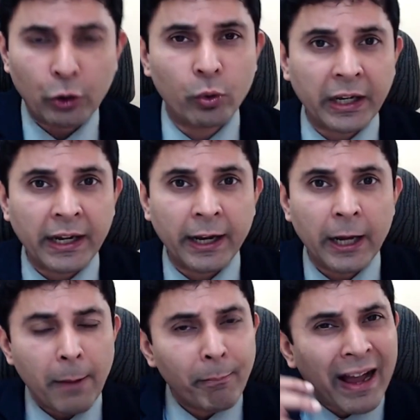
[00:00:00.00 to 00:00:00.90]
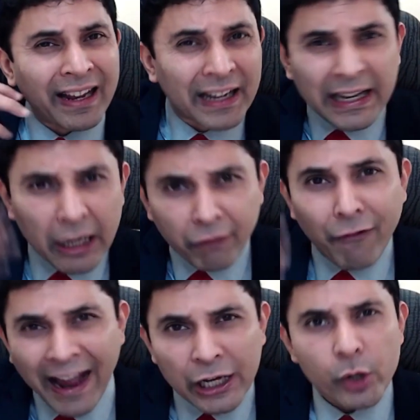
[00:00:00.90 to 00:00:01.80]
to create by
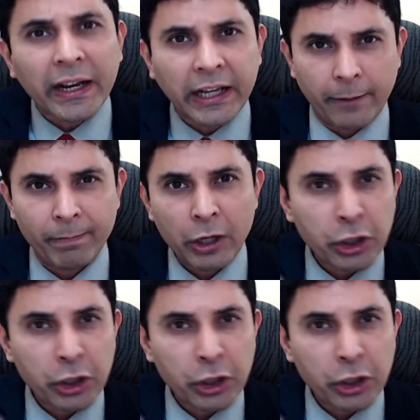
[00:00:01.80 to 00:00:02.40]
re-evaluating